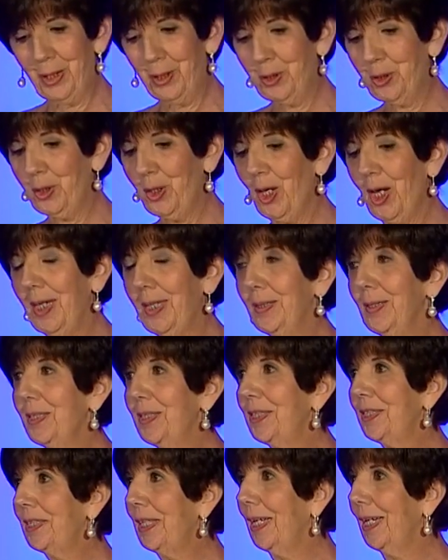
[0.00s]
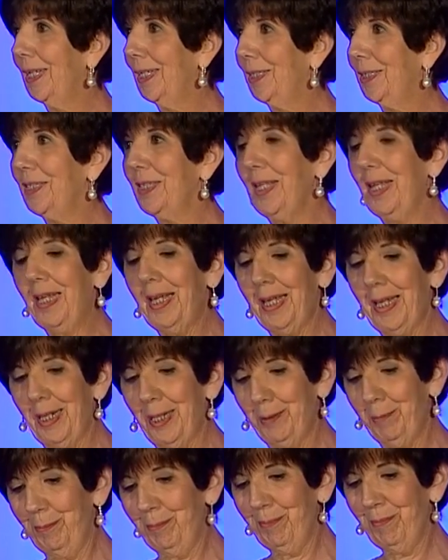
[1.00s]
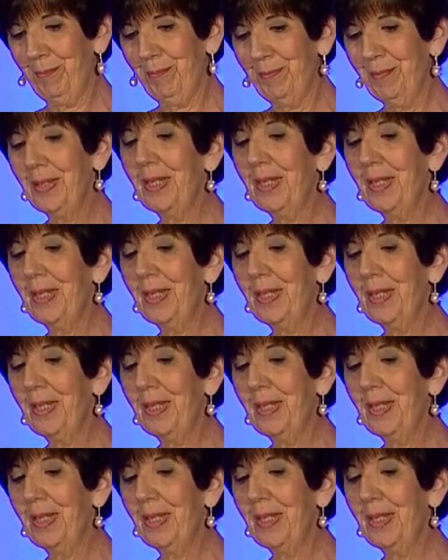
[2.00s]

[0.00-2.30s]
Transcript: chocolate snacks, and